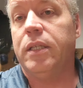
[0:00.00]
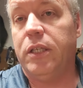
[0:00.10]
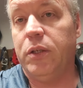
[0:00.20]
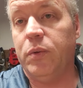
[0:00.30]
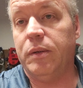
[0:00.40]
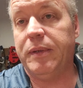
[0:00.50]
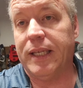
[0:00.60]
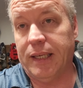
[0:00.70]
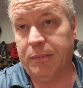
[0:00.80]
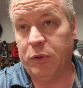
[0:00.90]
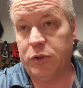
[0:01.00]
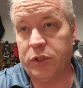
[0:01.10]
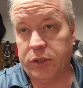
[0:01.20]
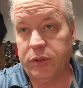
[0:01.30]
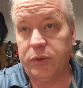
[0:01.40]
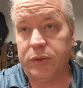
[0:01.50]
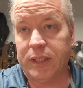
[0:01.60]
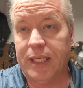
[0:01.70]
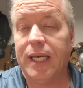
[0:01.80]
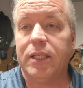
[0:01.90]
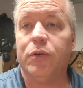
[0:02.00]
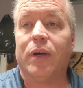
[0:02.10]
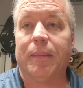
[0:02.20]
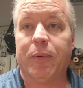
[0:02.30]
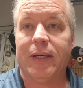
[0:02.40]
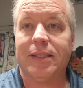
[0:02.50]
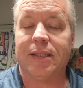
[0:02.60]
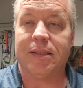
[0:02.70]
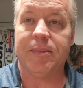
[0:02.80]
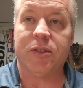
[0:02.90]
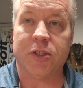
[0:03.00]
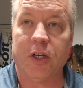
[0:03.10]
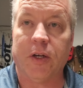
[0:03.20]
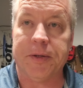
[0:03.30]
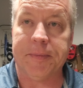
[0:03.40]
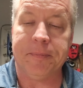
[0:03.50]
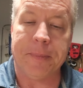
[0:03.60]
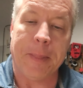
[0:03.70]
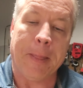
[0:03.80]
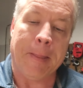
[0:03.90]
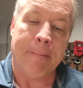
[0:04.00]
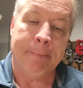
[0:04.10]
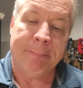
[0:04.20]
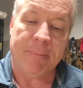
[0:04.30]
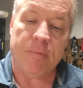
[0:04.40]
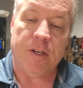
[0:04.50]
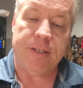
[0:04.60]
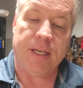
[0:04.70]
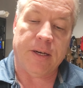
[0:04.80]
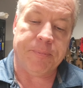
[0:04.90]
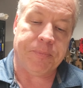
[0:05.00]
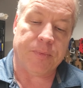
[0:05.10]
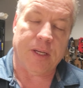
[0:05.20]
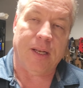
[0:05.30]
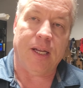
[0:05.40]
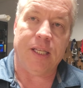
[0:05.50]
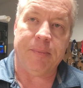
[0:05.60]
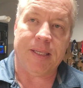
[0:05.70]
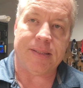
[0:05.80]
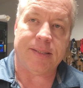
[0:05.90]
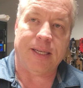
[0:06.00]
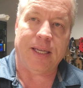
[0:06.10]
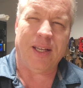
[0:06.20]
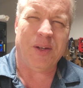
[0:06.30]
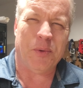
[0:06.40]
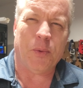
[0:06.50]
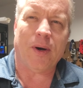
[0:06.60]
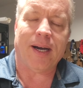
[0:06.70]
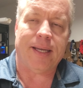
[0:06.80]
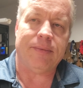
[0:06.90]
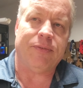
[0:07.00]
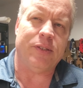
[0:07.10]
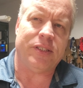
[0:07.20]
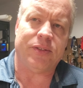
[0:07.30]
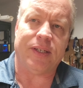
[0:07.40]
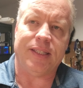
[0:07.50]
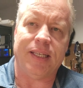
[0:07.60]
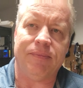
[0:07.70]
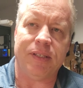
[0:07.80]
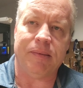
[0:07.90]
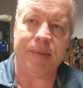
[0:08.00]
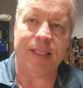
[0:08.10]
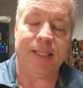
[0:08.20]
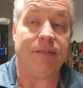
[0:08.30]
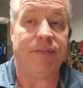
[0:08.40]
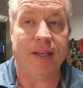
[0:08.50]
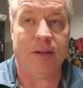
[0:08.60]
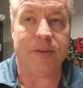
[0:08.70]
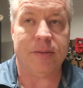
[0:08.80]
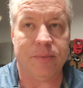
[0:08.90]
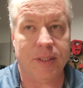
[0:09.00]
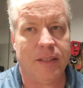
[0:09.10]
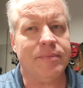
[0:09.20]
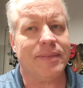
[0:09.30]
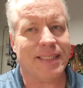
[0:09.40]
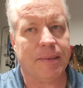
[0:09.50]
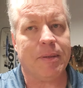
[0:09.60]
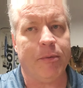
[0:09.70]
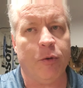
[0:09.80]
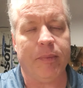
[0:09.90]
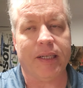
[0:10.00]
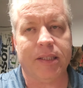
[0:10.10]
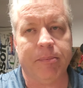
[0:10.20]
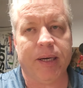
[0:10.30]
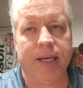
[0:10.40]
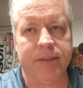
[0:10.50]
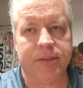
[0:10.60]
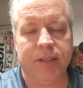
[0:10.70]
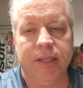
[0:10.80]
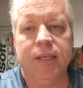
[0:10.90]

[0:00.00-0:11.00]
you will be able to get your operating system installed. Now, a lot of you might say, why? First you tried the NVMe and it failed. Well, kept coming back to the BIOS.